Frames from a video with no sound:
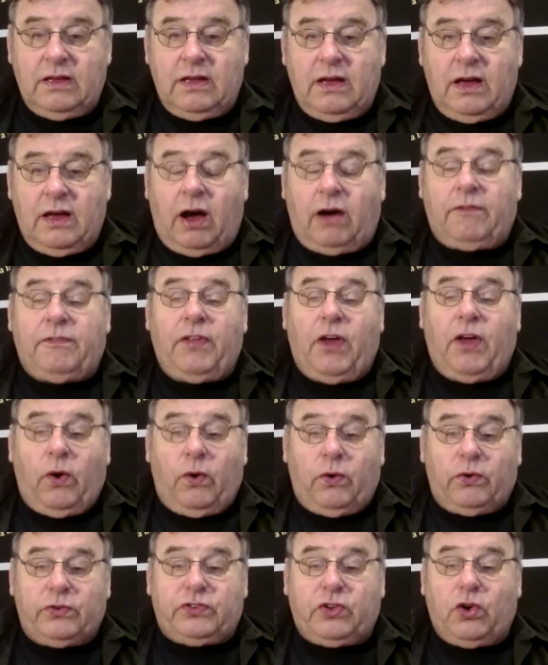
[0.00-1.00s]
of
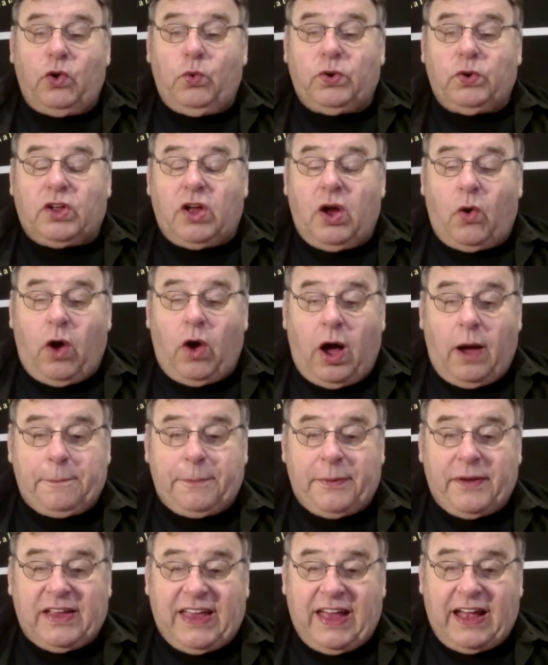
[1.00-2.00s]
those who would go up
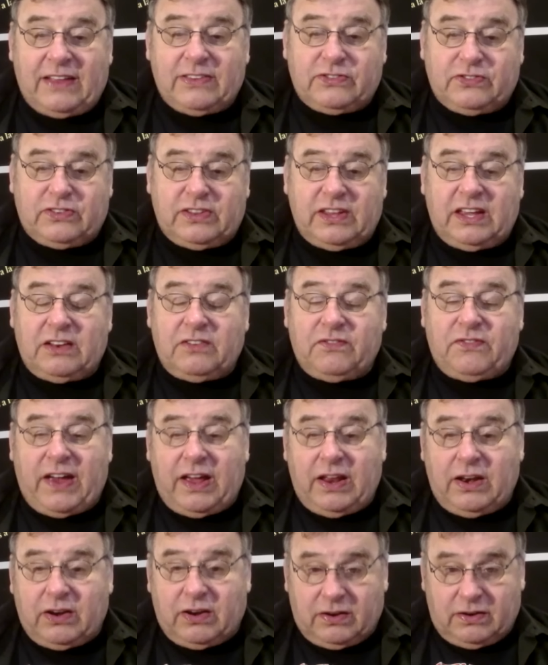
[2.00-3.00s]
against the
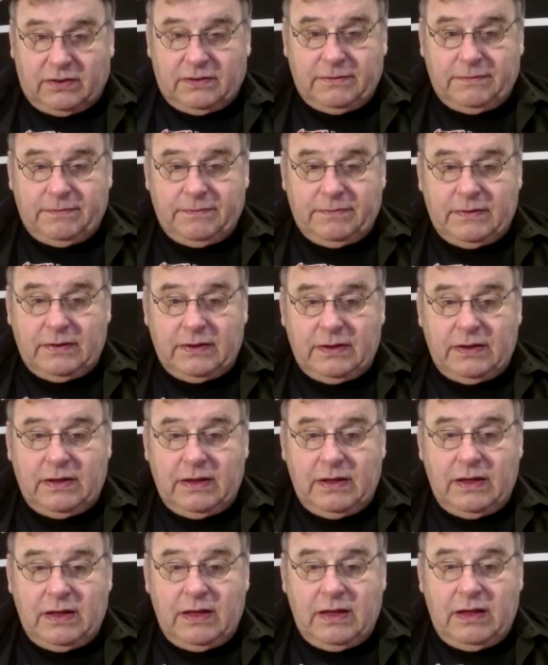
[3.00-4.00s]
invader
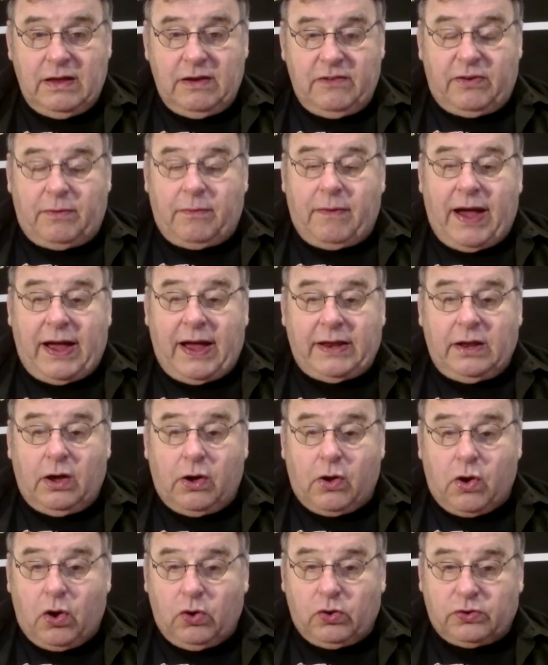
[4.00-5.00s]
from Ein
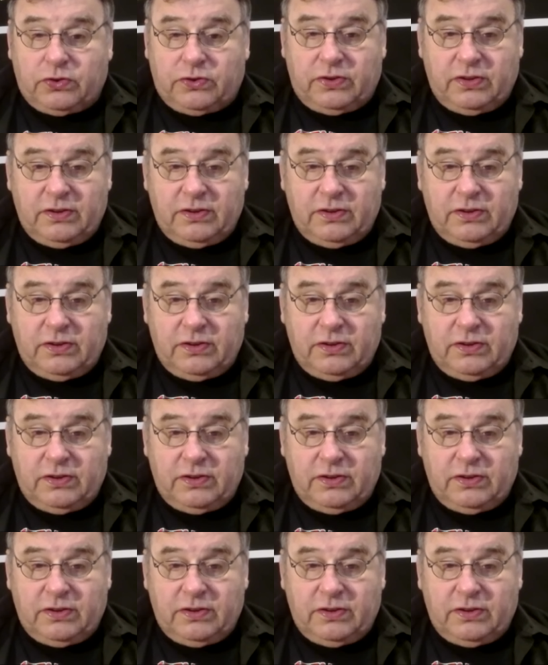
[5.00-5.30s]
Harod